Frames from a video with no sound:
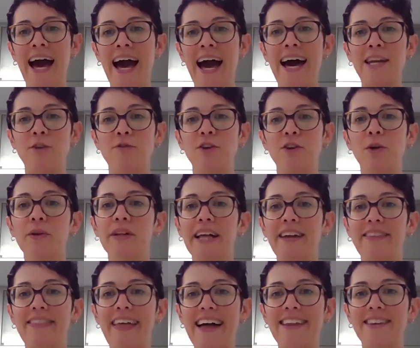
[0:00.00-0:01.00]
And if you
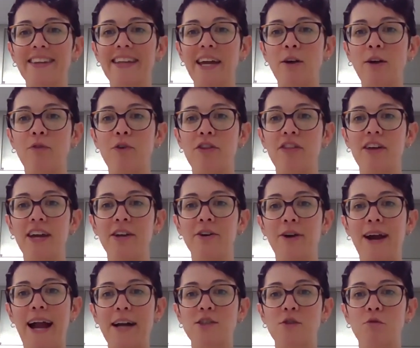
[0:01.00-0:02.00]
click that link for the
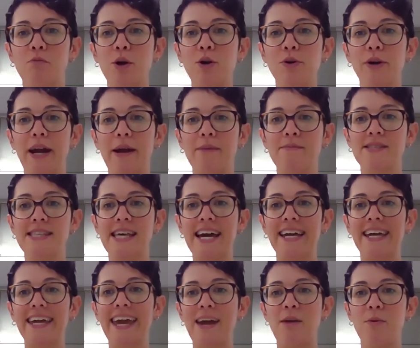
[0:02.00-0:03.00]
interactive programs that
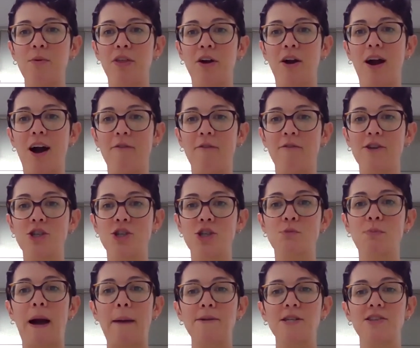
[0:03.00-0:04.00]
Kate with our office
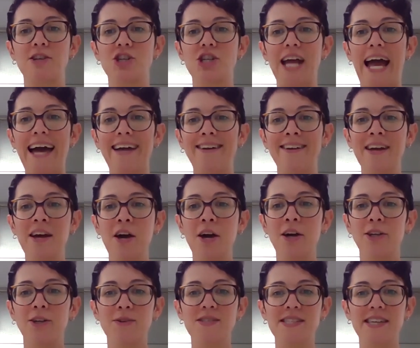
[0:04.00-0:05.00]
just popped in the chat,
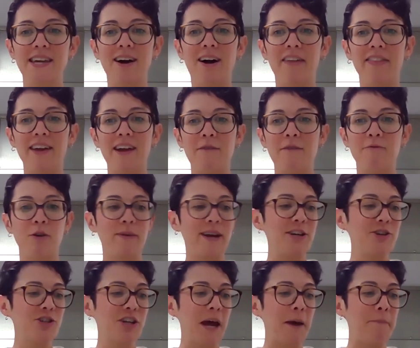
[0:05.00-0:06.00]
you'll see all the
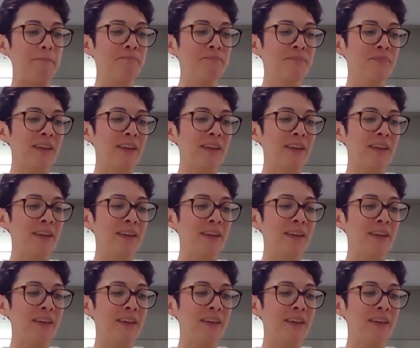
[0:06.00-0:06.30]
information.